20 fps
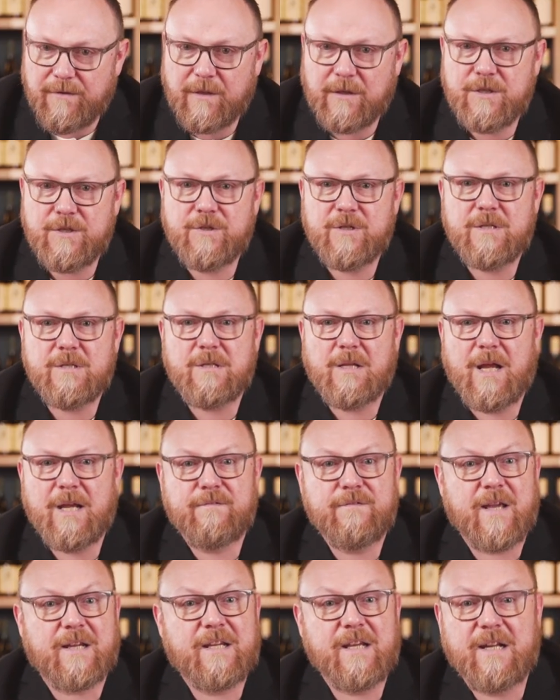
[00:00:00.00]
villages
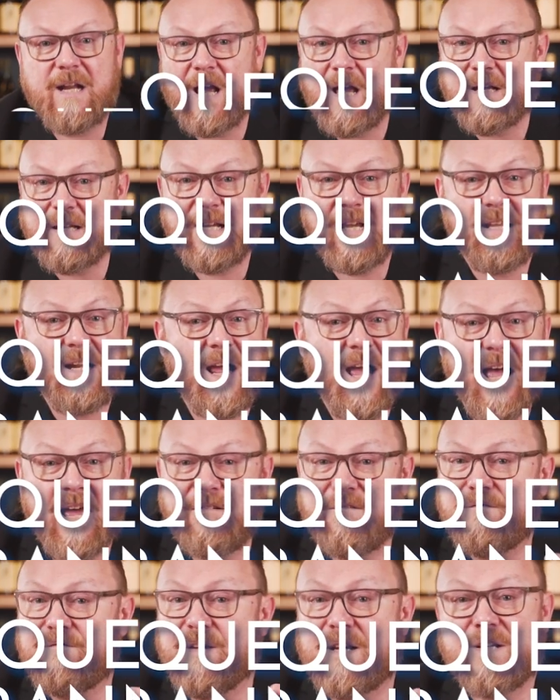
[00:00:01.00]
like Vaquera,
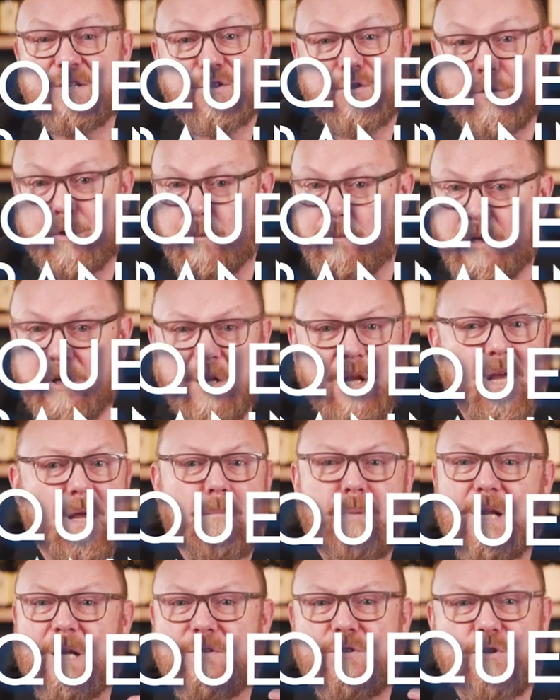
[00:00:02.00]
Queyran, Vin Sobre,
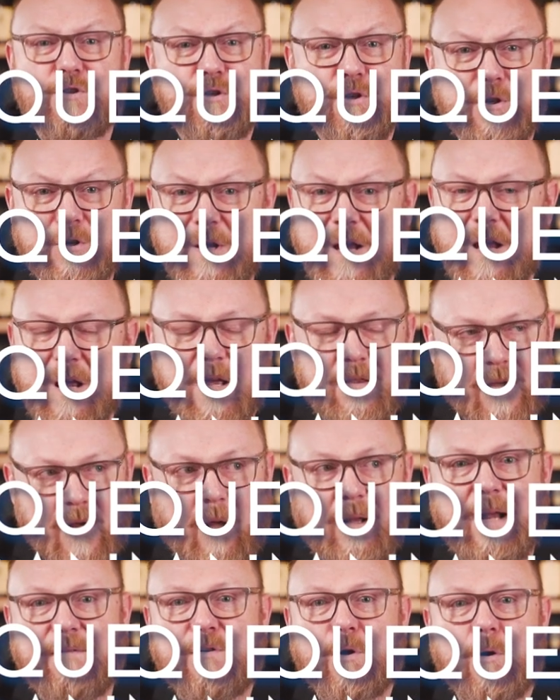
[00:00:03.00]
Plan de Dieu, they
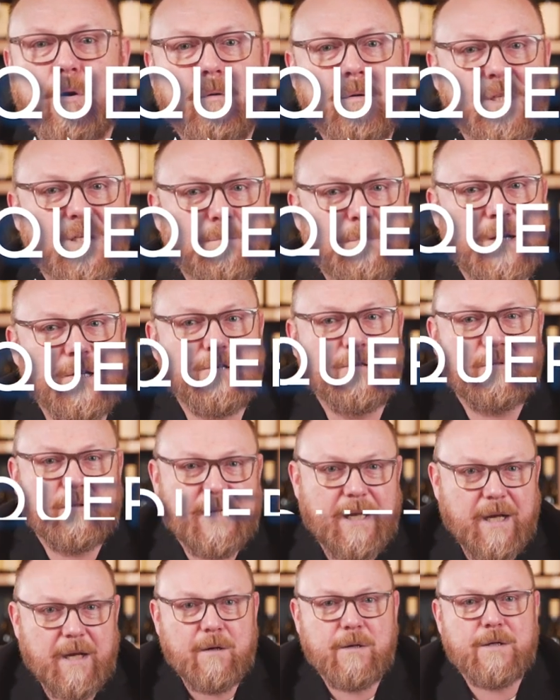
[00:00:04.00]
all have their own special
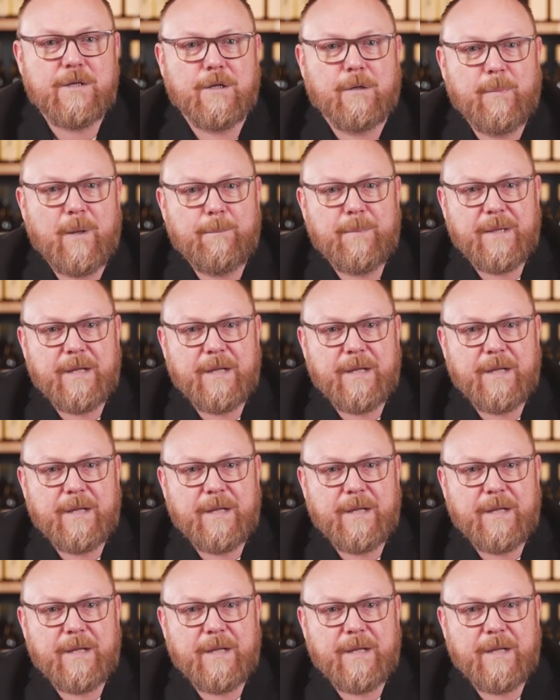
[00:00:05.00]
character, but